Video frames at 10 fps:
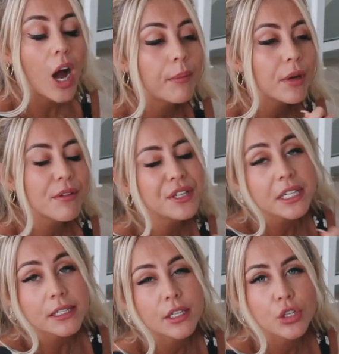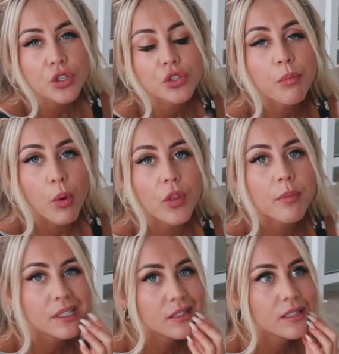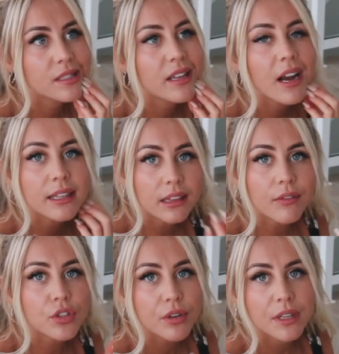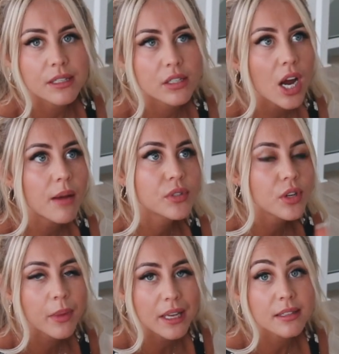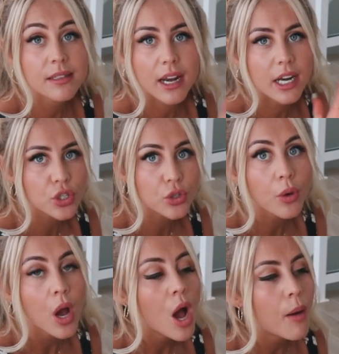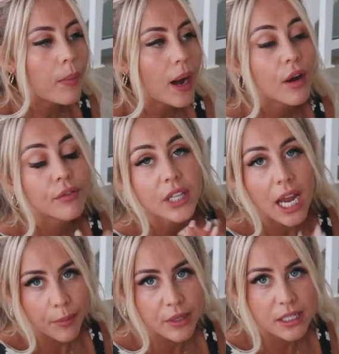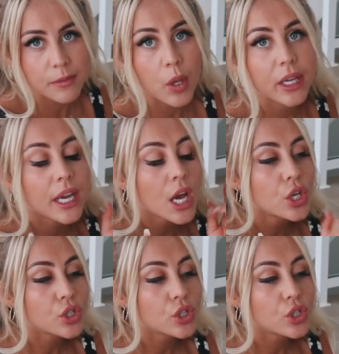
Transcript: I'm going to continue to support the businesses that I love during this time. So places that I do buy off, like Princess Polly.